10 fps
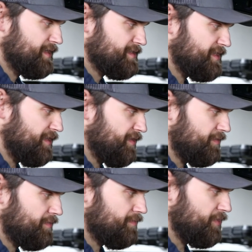
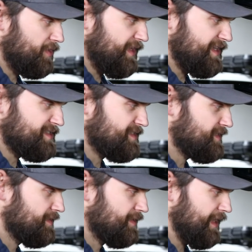So more or less
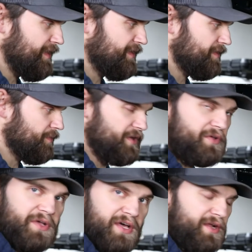out here where
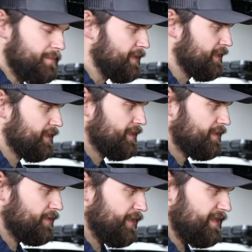you cut
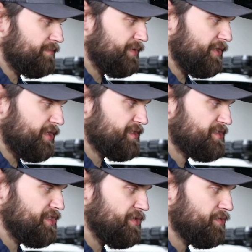them, go ahead and put
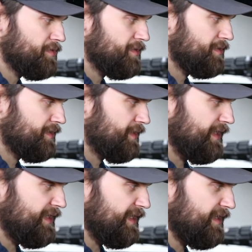two
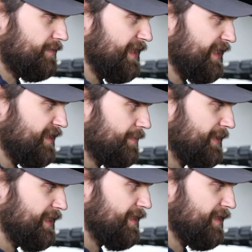and then come back up
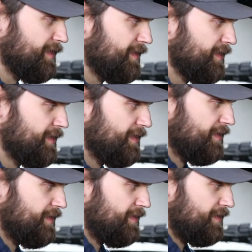here
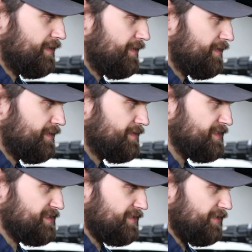
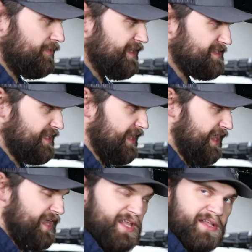just a little ways
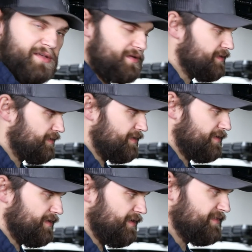ahead
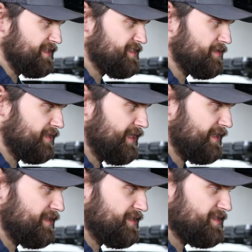of these two
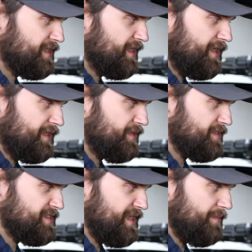connectors. Do
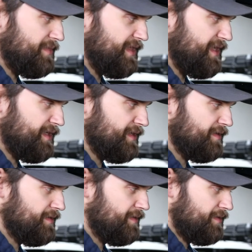the same thing
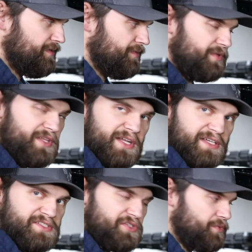with the
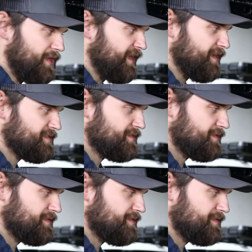next two wires.